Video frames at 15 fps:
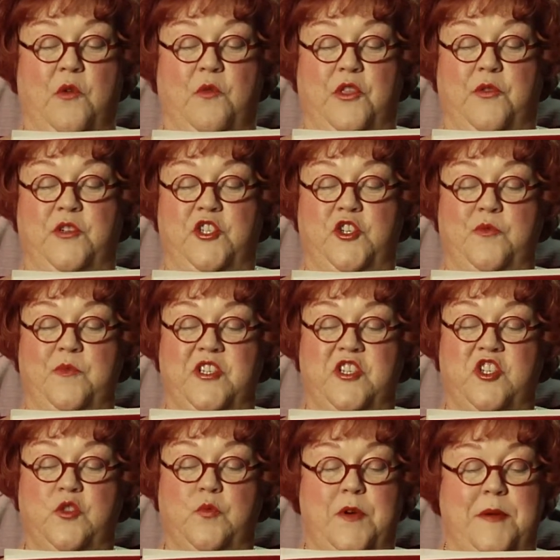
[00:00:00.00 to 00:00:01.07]
with which you
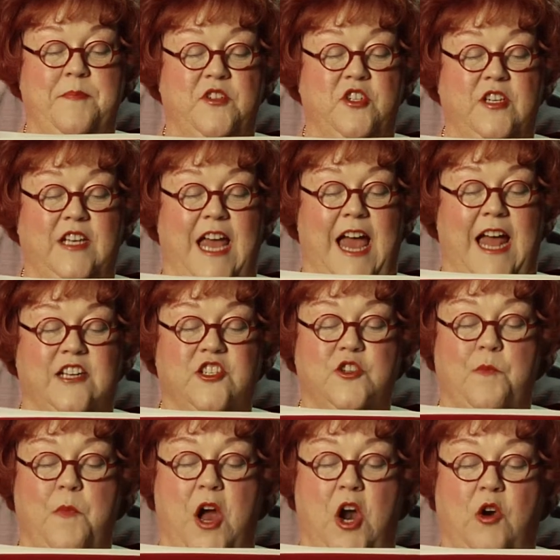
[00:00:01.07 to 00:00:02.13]
must swim to land
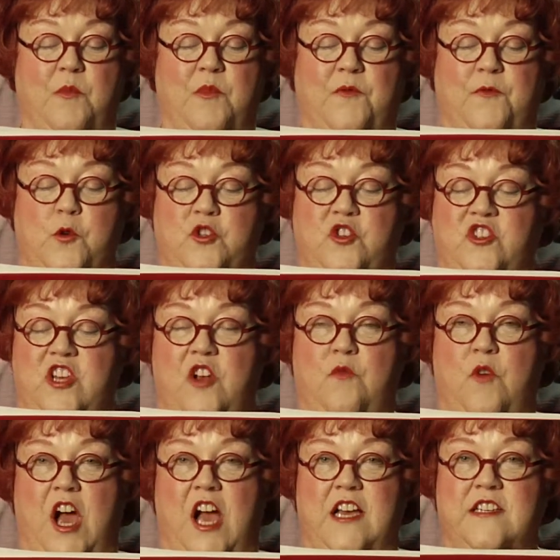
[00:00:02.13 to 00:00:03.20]
tomorrow before
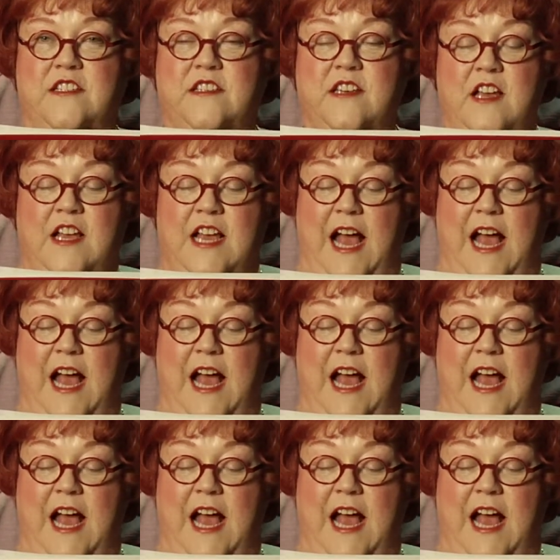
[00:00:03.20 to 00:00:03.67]
sunrise,